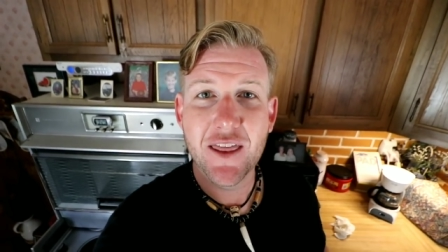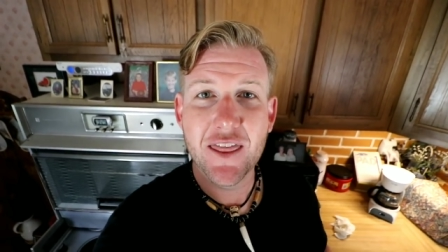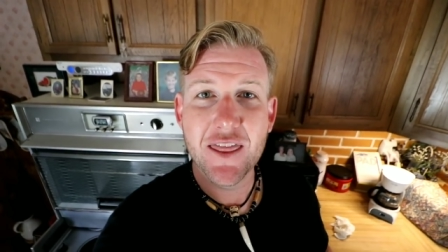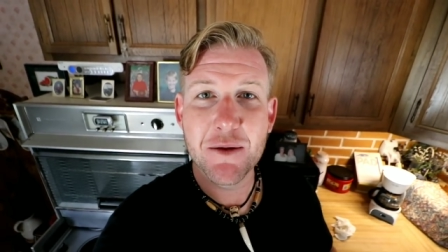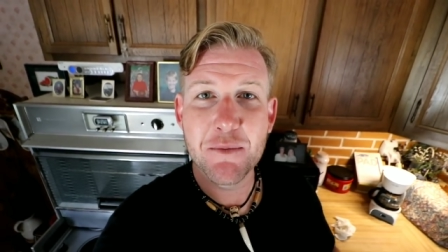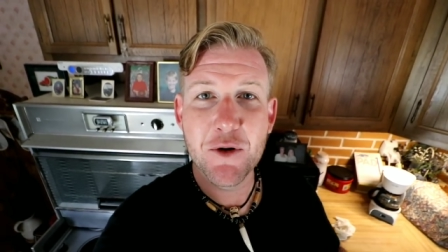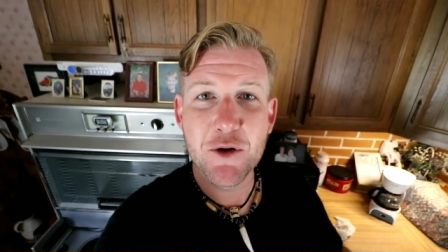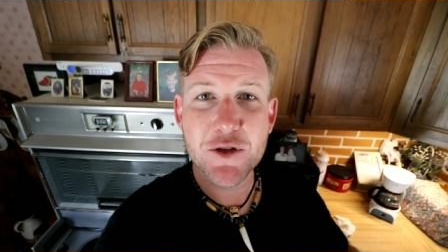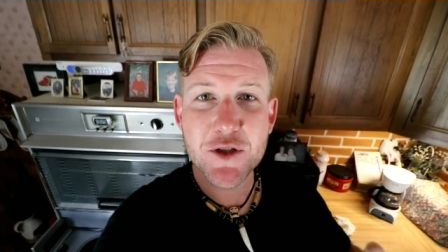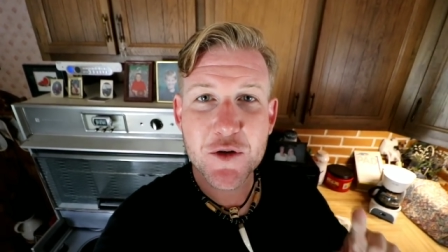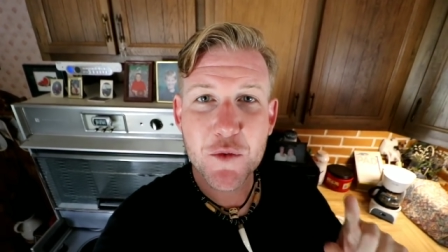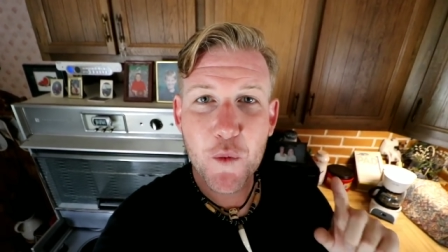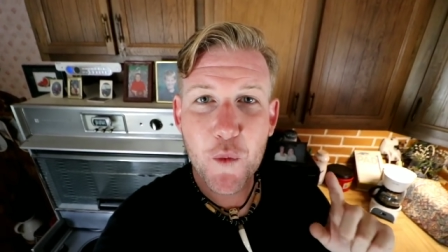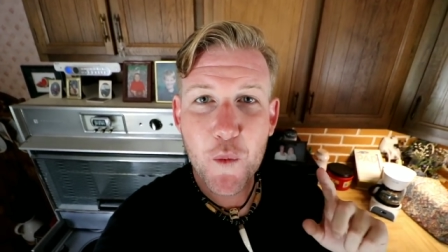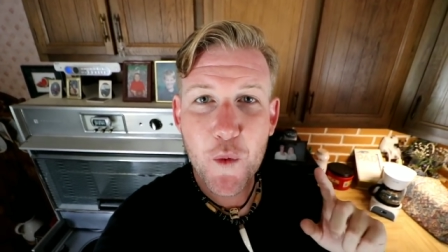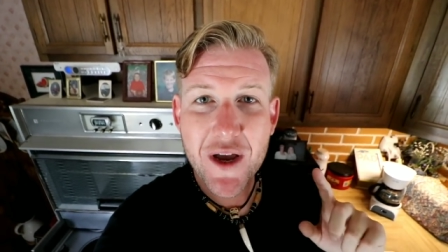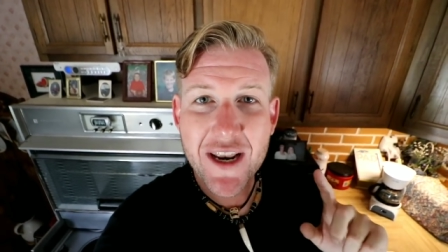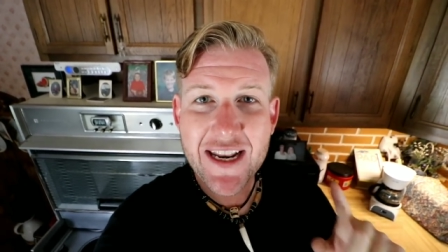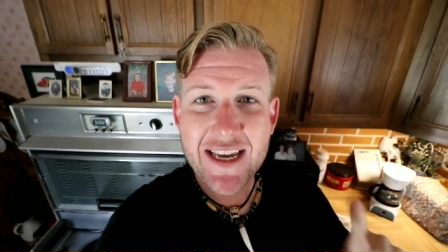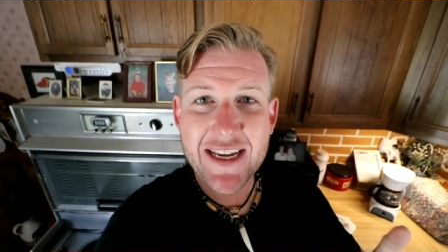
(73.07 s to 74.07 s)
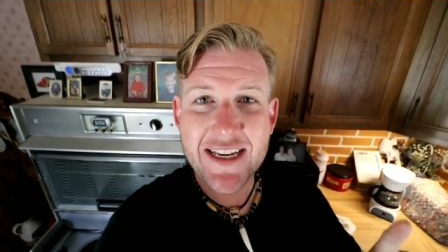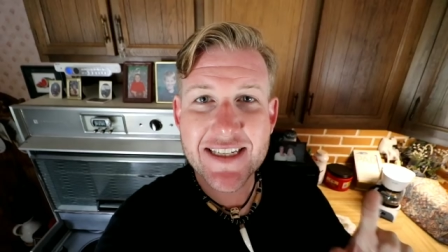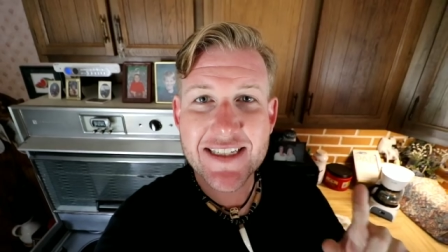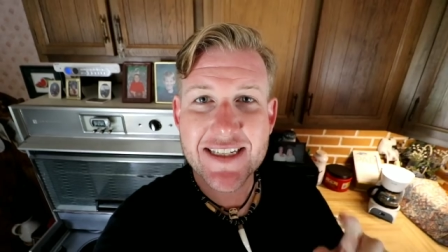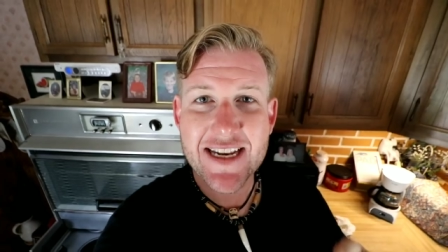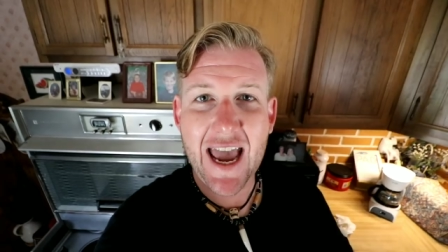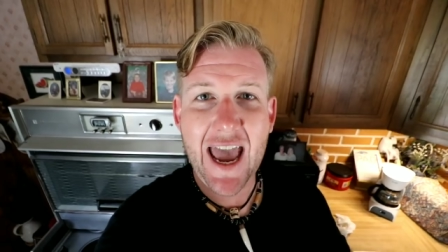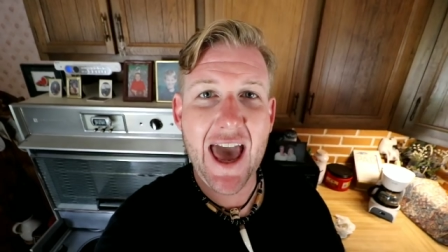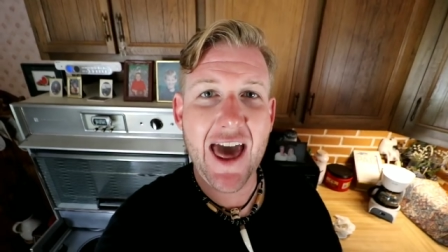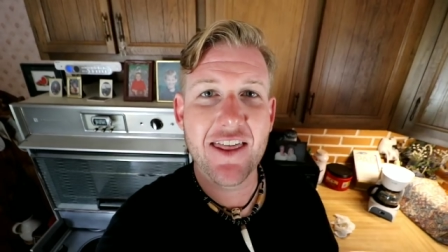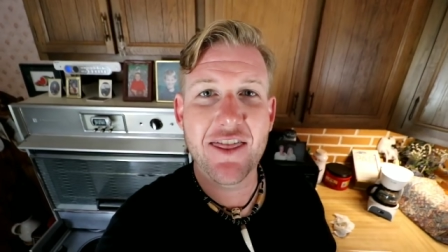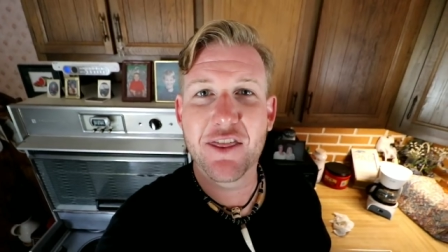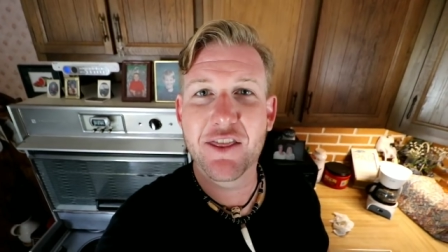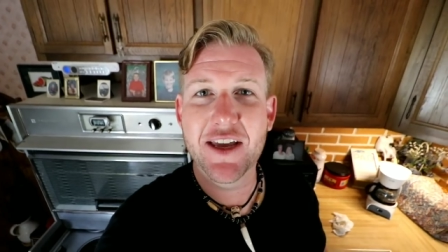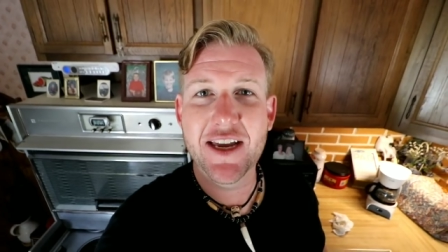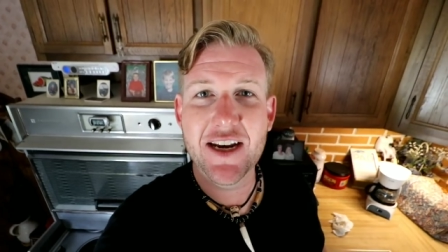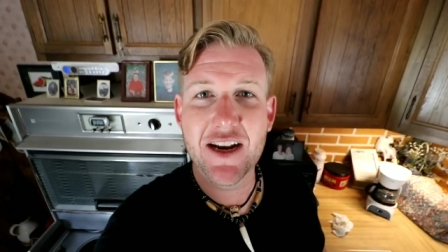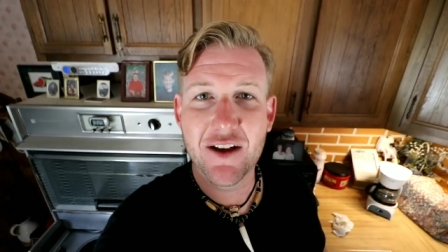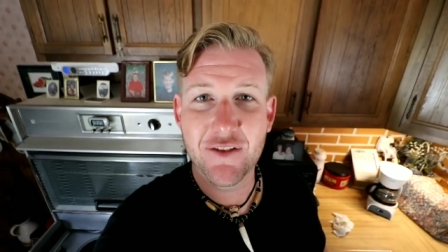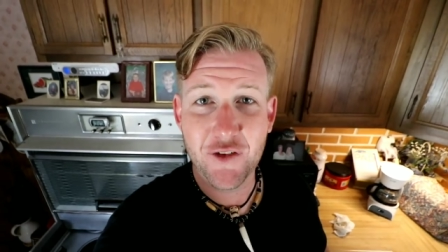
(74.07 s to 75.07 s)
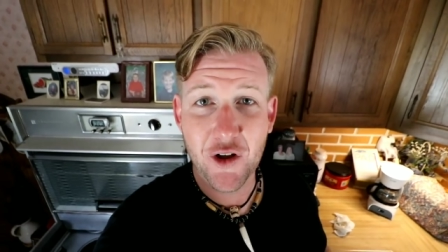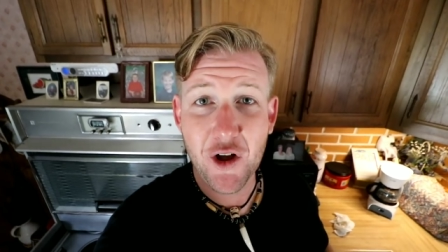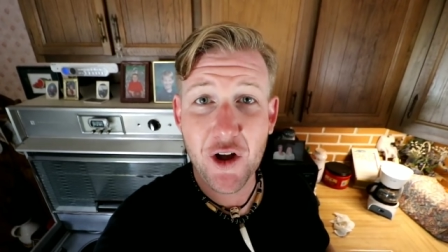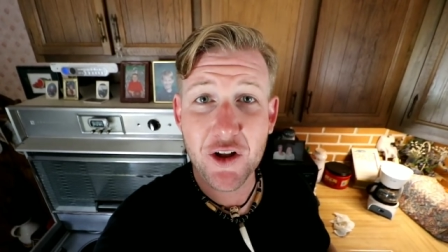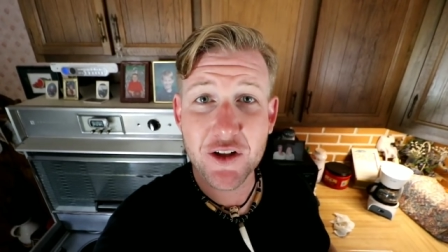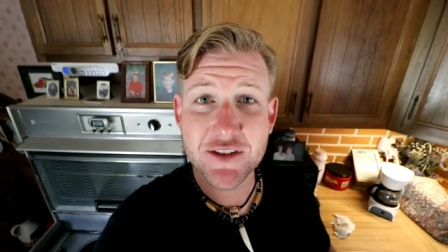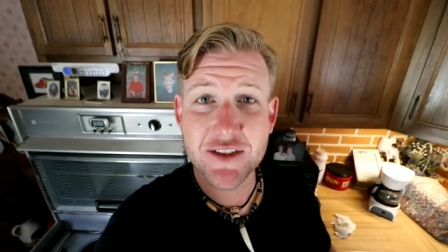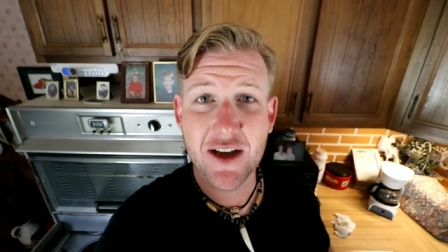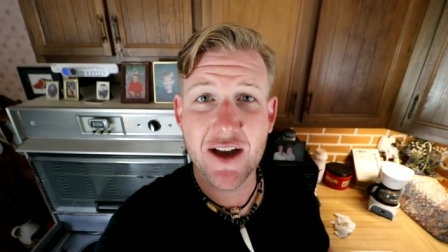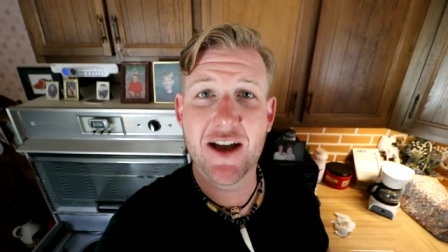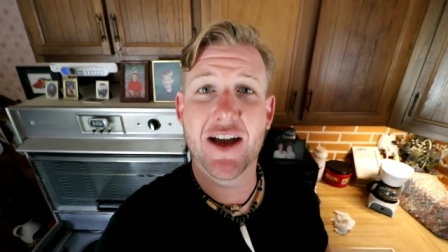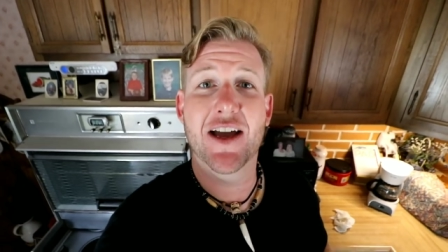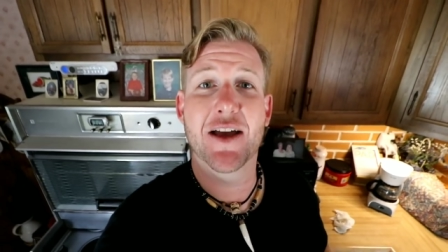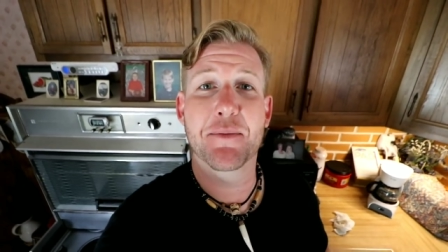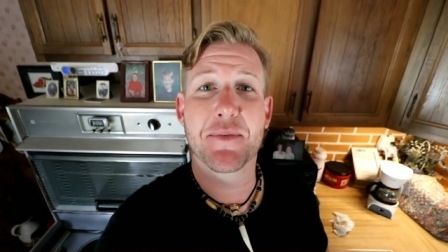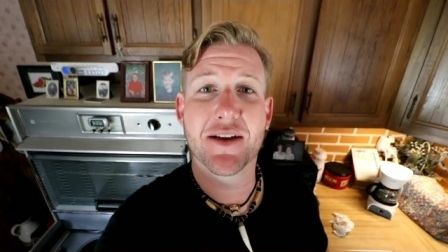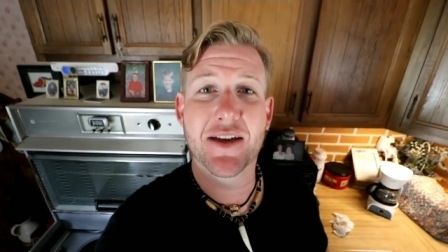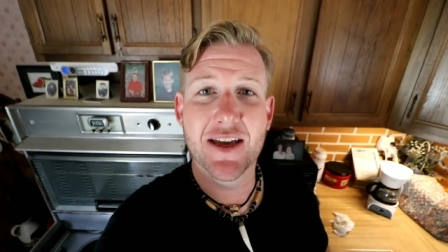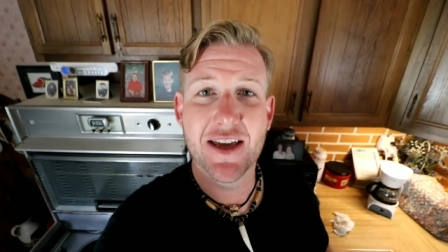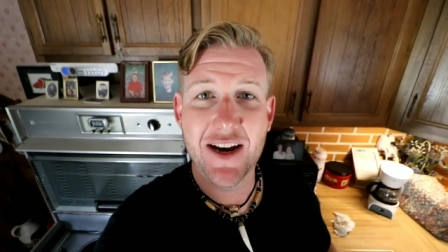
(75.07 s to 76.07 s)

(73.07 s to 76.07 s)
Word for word: the most winningest athlete of all time,